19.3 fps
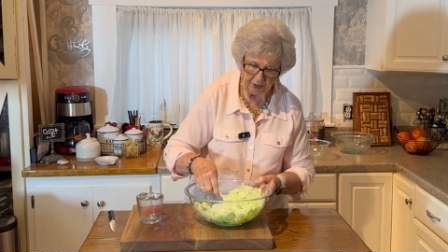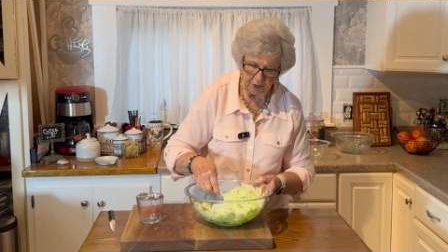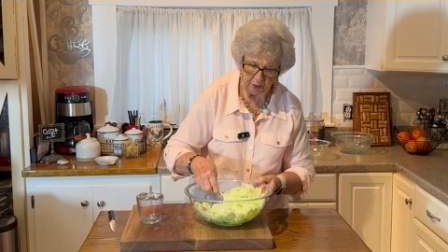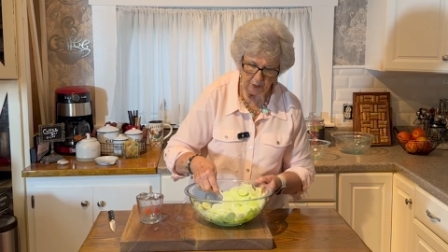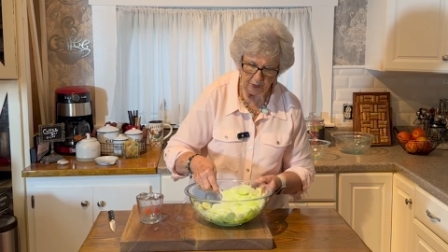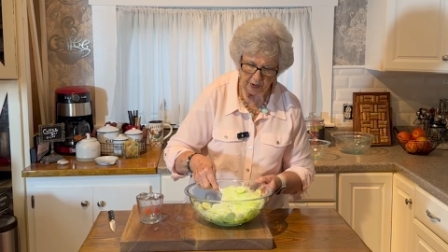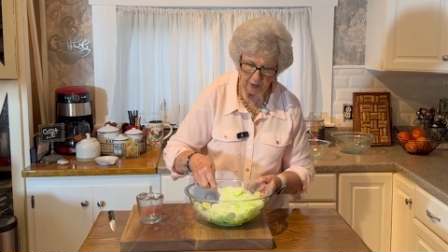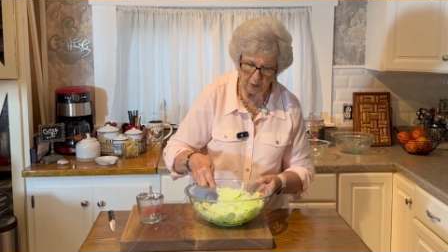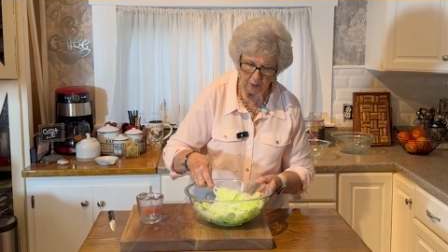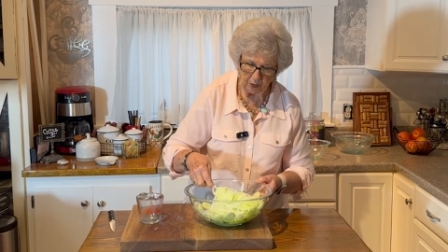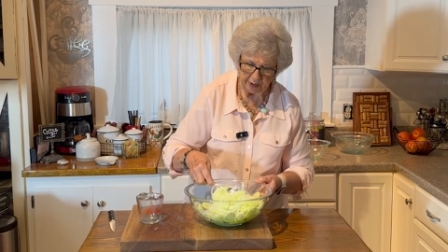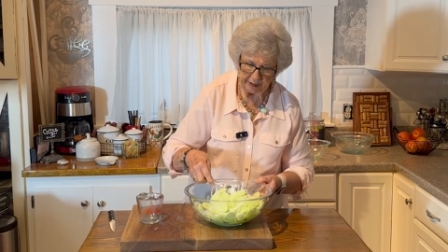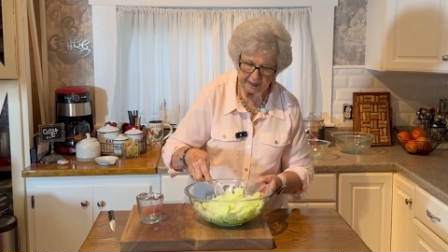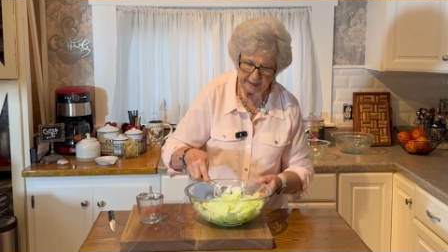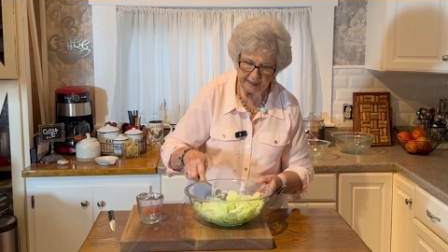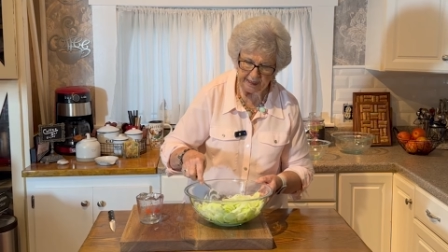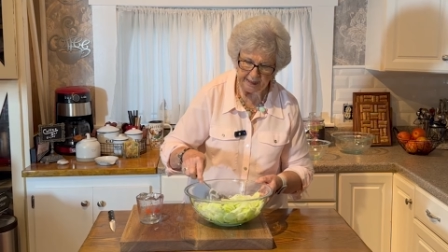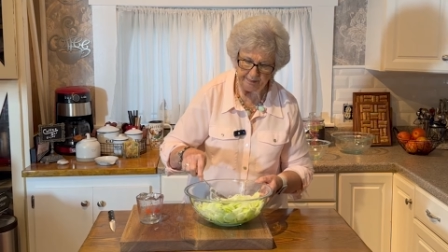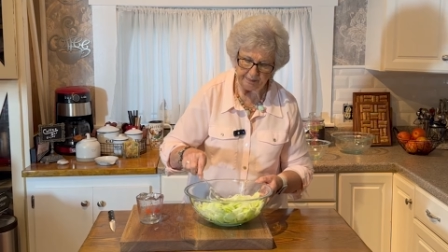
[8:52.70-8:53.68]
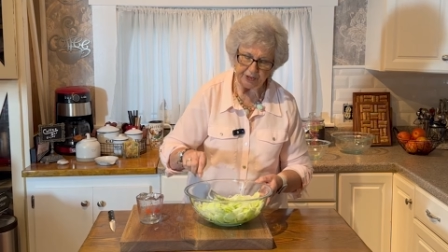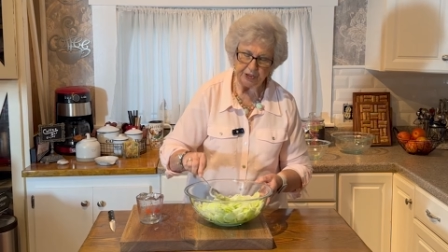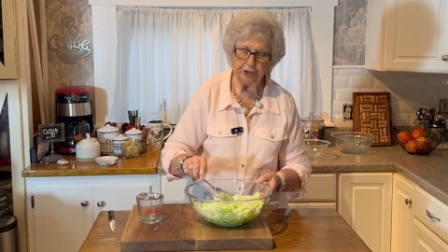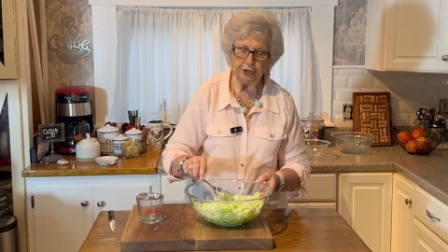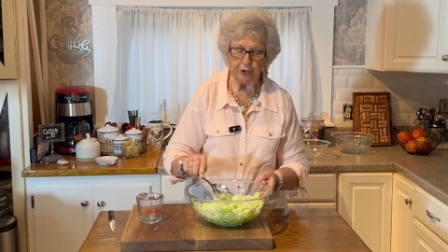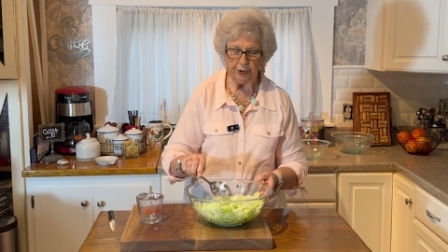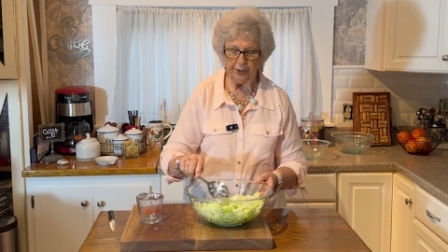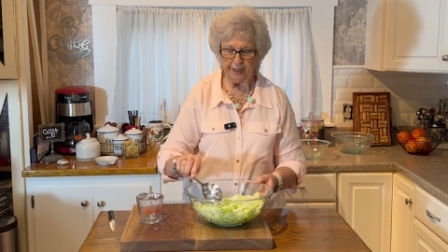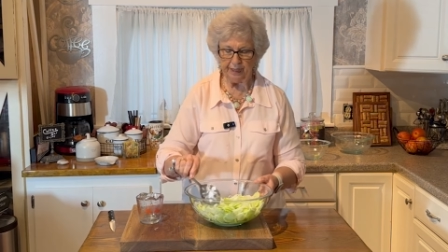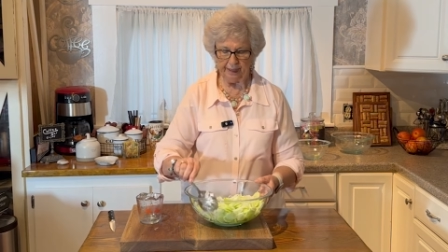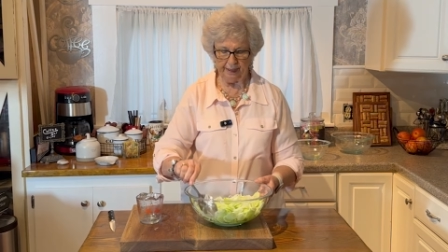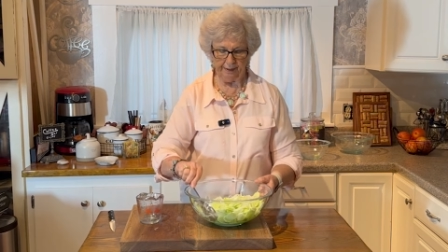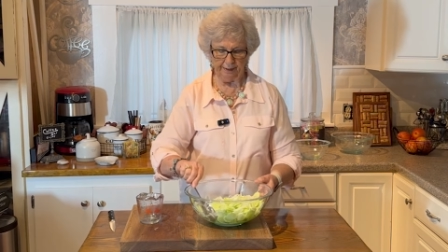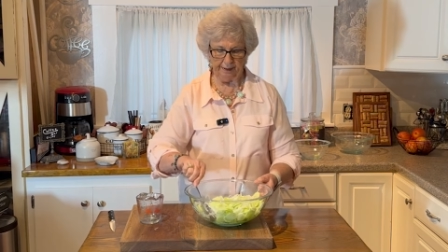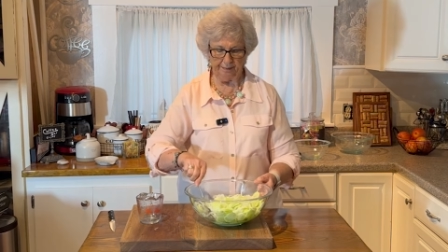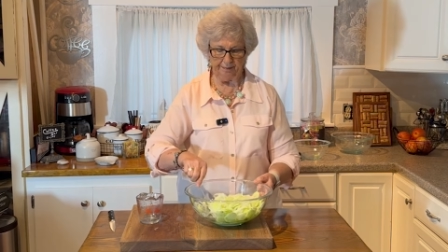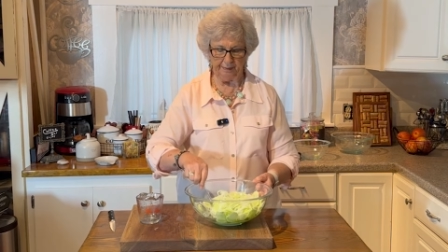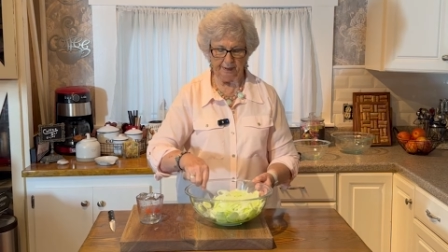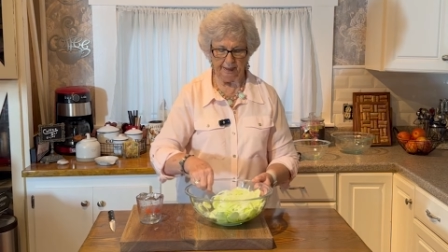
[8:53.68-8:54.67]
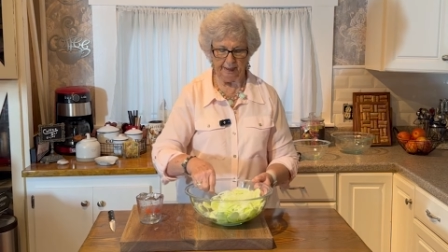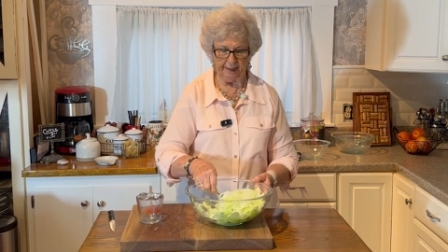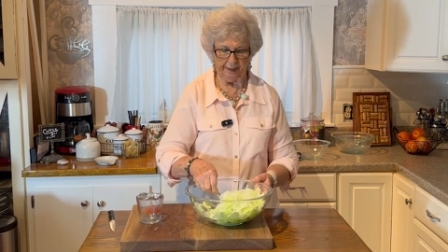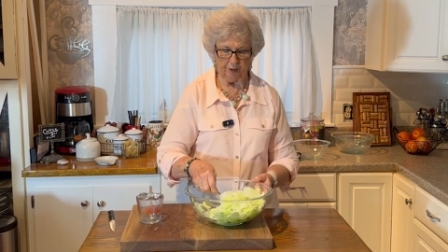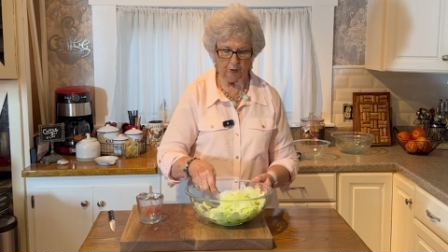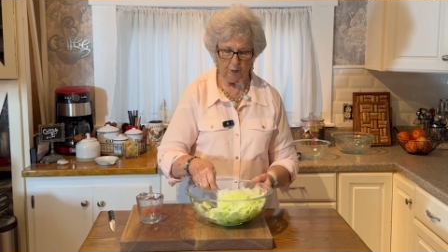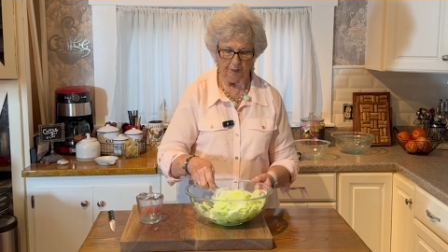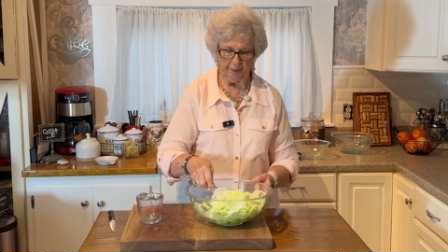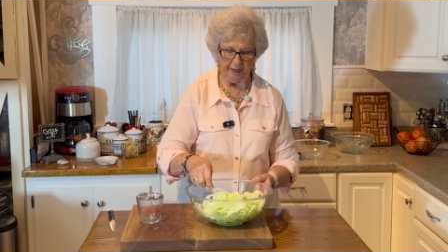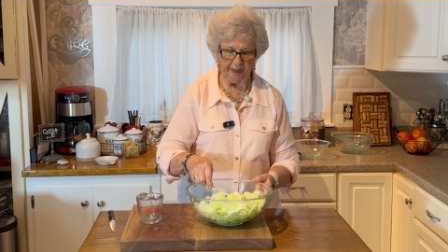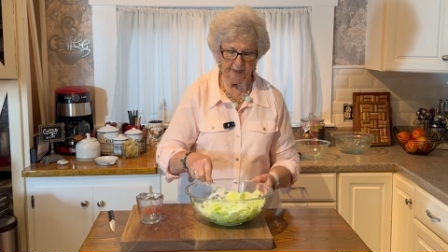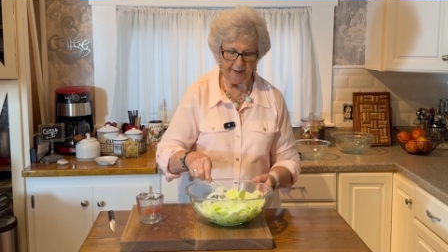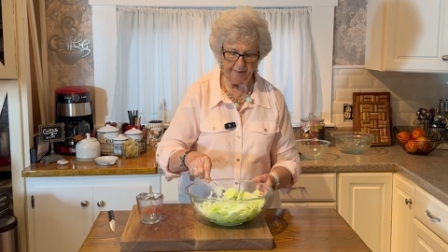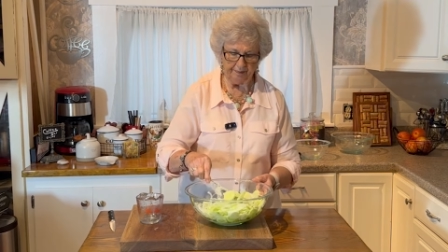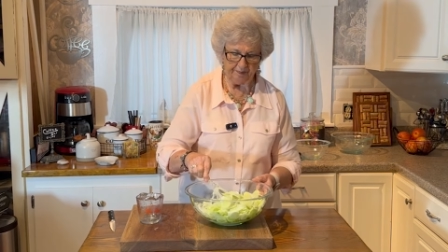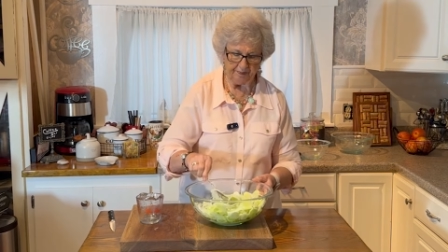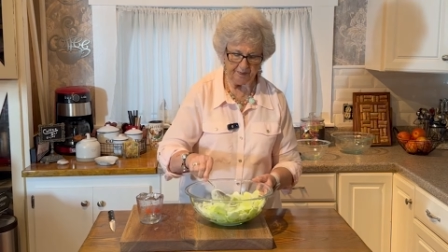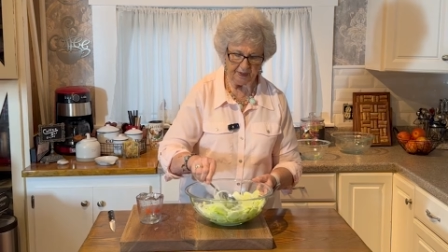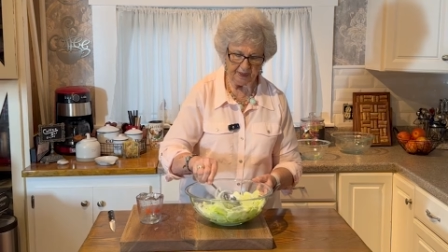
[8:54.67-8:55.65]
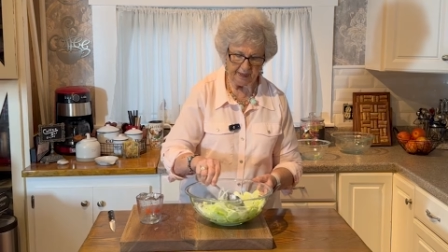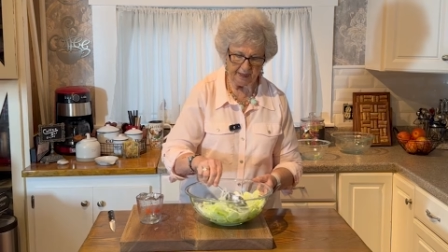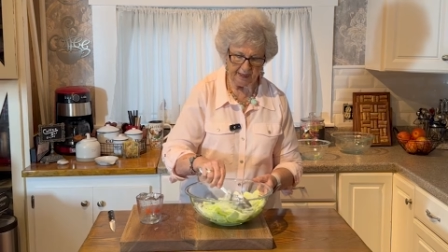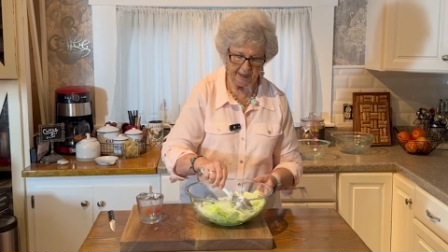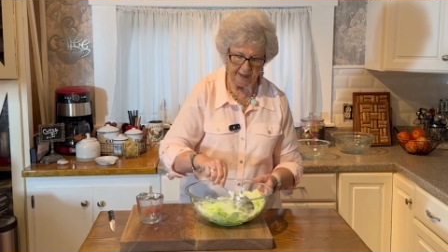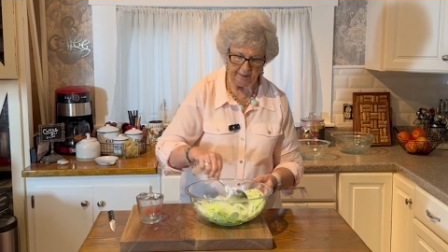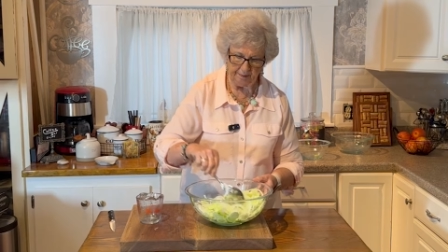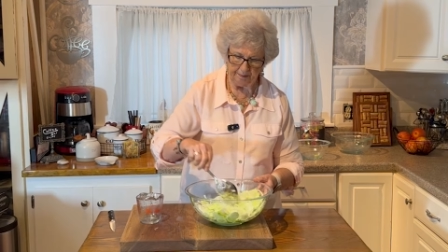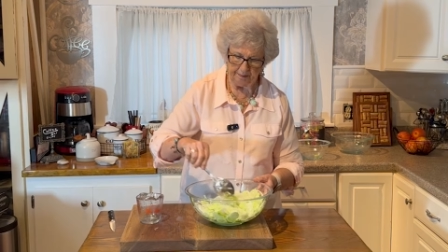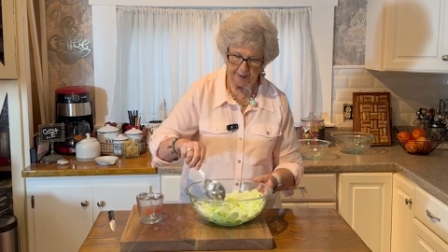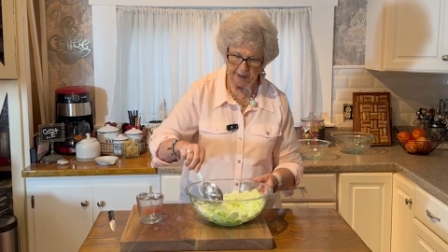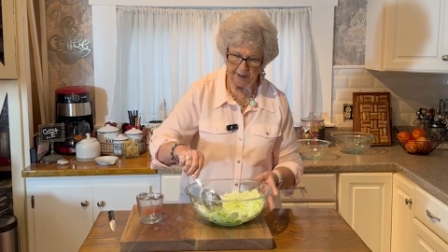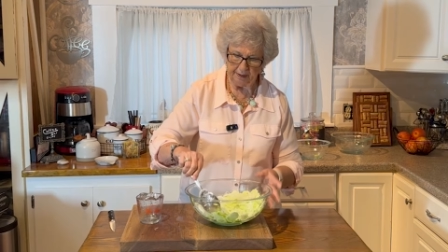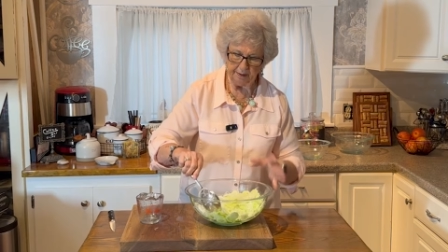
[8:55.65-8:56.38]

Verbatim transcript: you will want to keep stirring it a little bit to keep